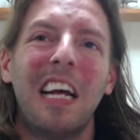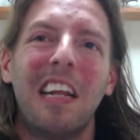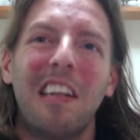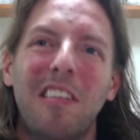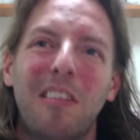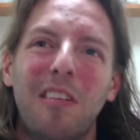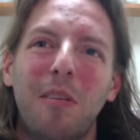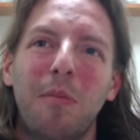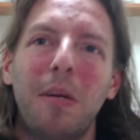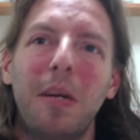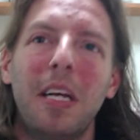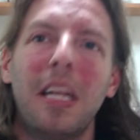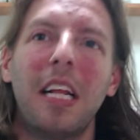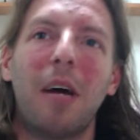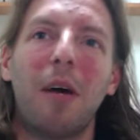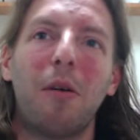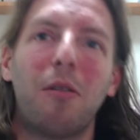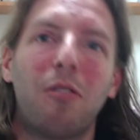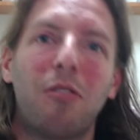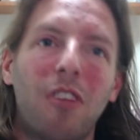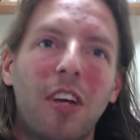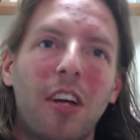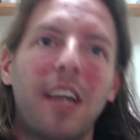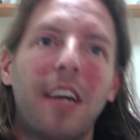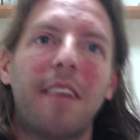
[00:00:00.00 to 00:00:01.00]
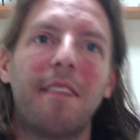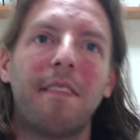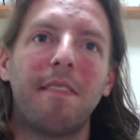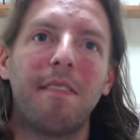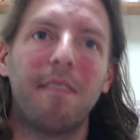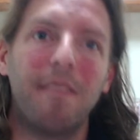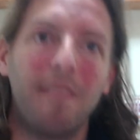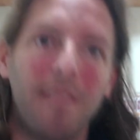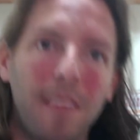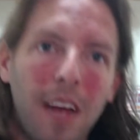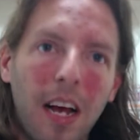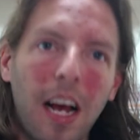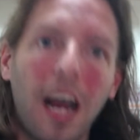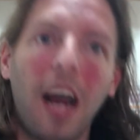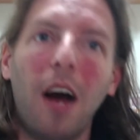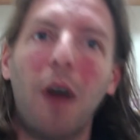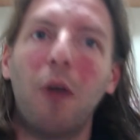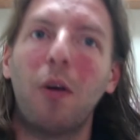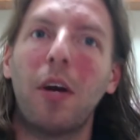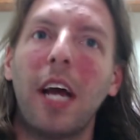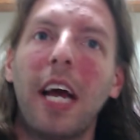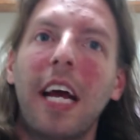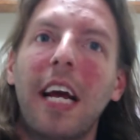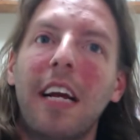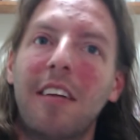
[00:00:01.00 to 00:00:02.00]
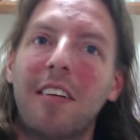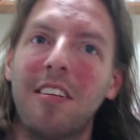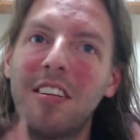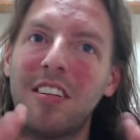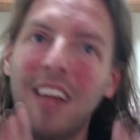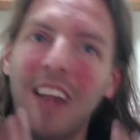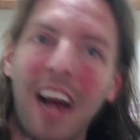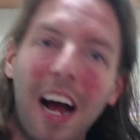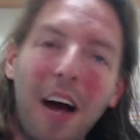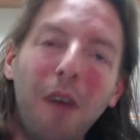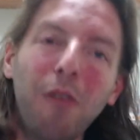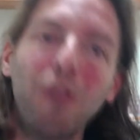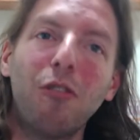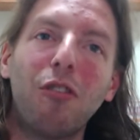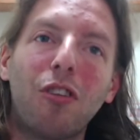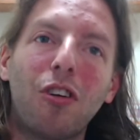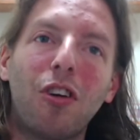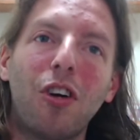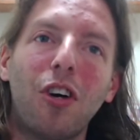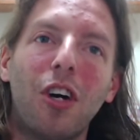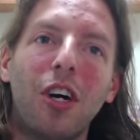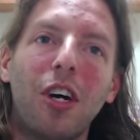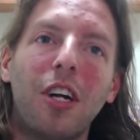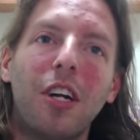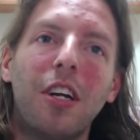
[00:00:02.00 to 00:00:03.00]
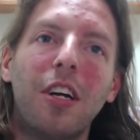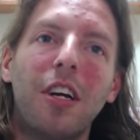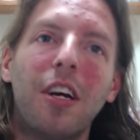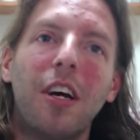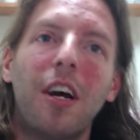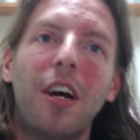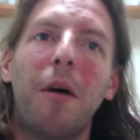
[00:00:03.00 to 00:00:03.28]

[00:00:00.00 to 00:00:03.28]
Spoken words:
To me, that was like, yeah, okay, it sounds good,